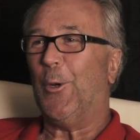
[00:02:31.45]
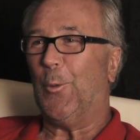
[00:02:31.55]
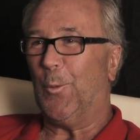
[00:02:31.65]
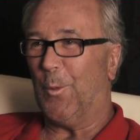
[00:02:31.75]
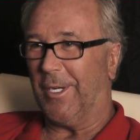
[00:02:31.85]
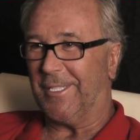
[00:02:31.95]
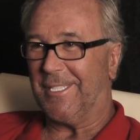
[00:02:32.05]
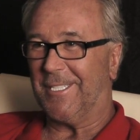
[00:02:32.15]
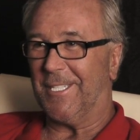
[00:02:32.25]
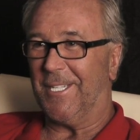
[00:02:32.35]

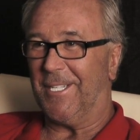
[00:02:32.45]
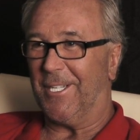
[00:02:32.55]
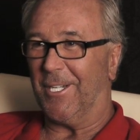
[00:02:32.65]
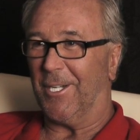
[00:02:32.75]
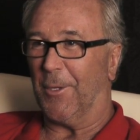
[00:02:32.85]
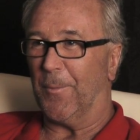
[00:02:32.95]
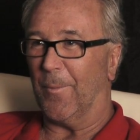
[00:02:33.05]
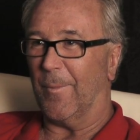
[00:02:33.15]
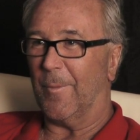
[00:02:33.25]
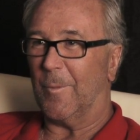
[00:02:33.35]
was the
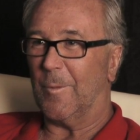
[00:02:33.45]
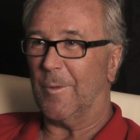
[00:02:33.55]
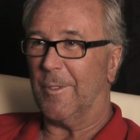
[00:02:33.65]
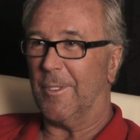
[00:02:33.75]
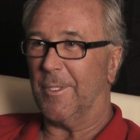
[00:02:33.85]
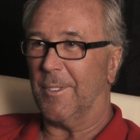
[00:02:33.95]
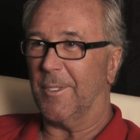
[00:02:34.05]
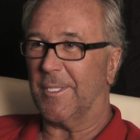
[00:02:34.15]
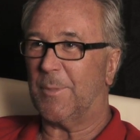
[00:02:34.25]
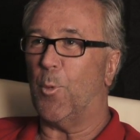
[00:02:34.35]

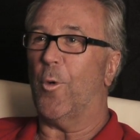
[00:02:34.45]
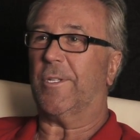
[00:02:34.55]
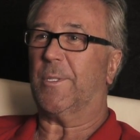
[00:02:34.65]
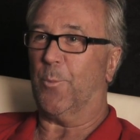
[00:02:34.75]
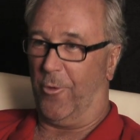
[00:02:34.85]
sports